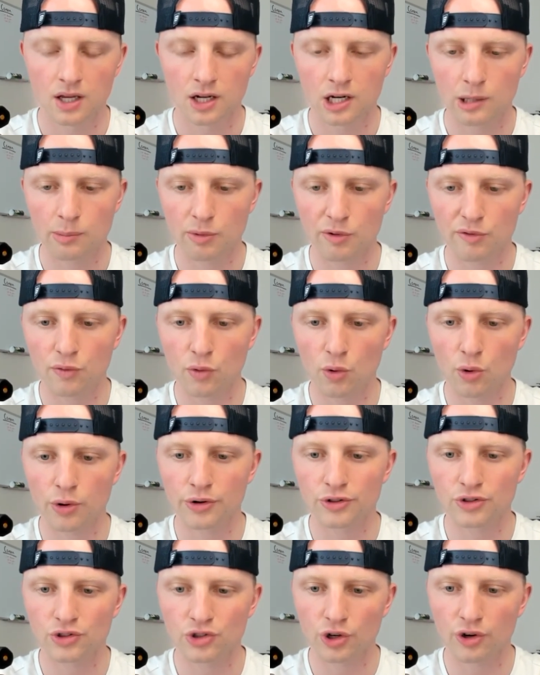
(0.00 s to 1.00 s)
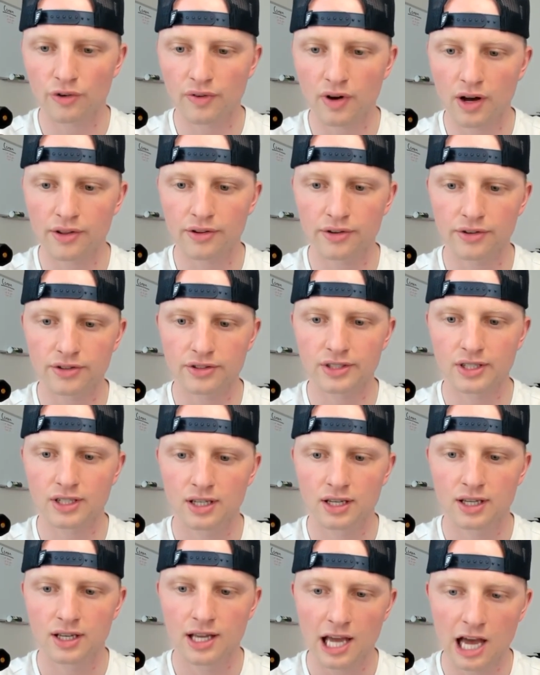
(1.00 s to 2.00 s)
Number 4, serve others.
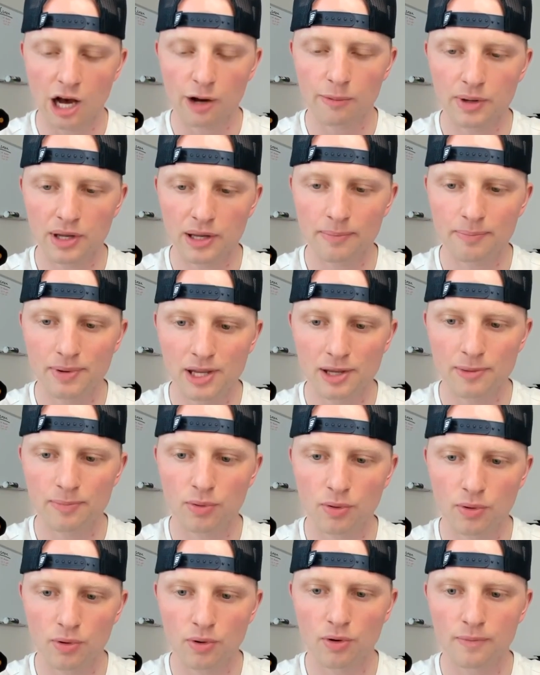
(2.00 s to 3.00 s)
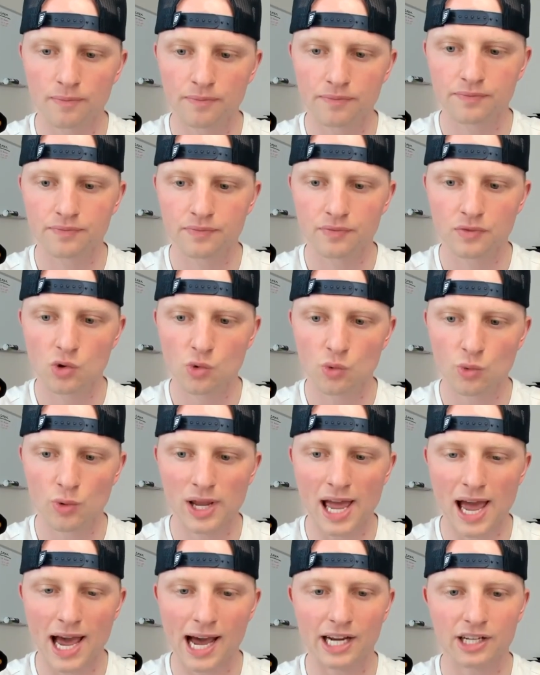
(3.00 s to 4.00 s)
Helping people
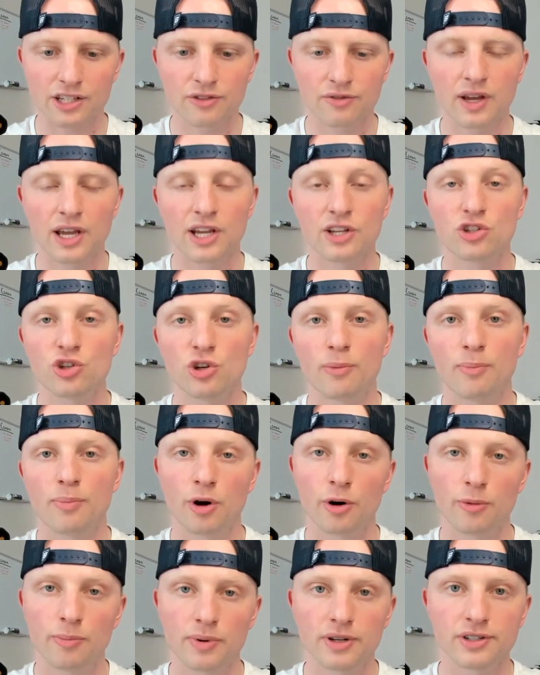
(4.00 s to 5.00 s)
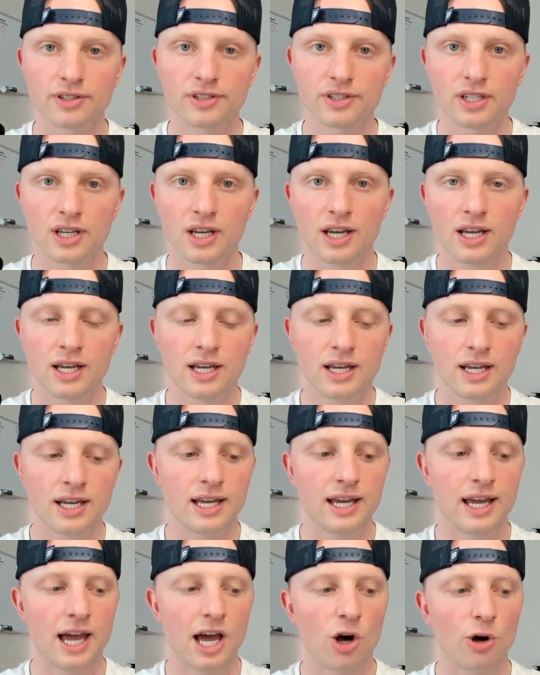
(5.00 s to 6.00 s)
reactivates your purpose.
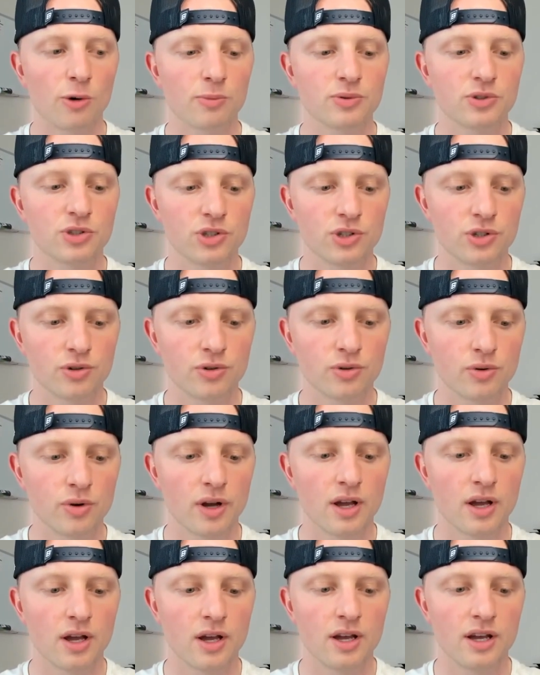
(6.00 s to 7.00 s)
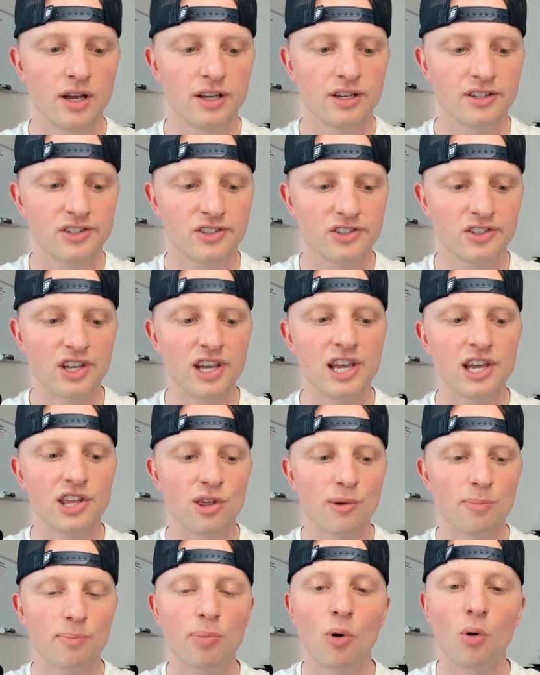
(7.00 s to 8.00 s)
It helps you see
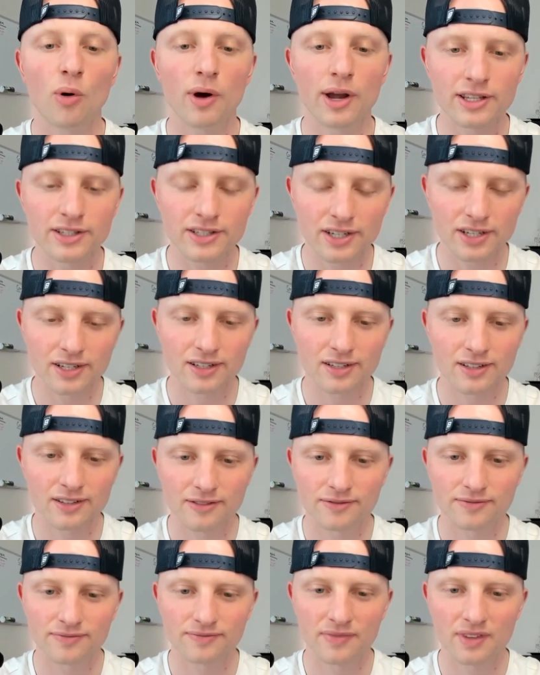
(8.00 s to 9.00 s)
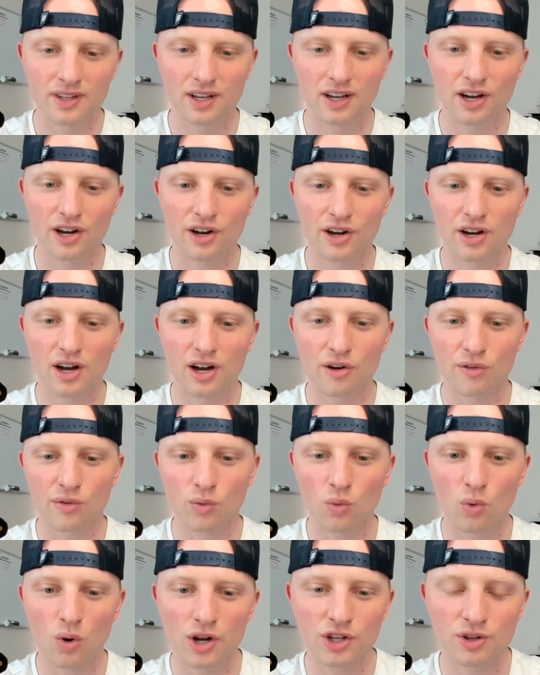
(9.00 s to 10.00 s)
the point of
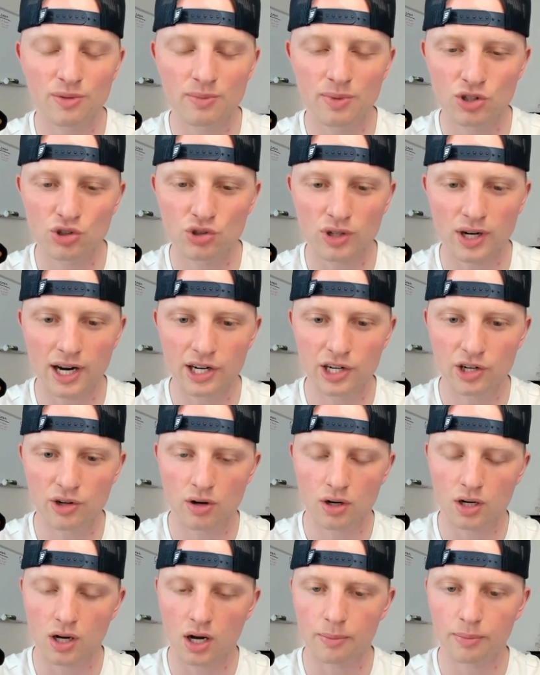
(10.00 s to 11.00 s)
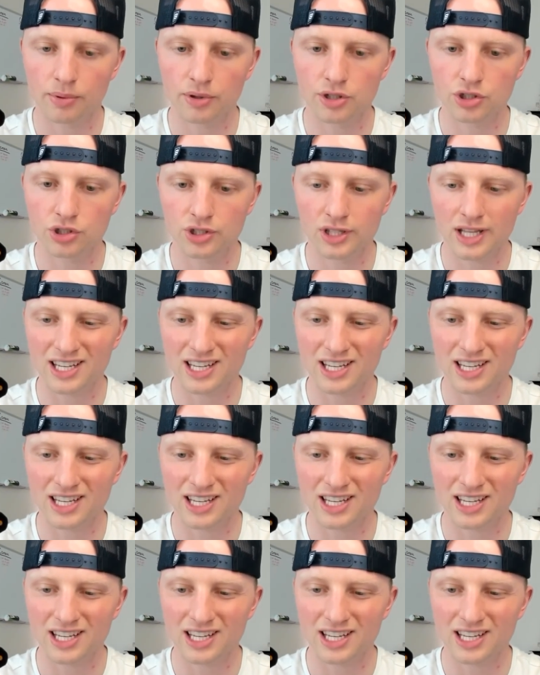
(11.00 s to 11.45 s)
what you've been trying to accomplish.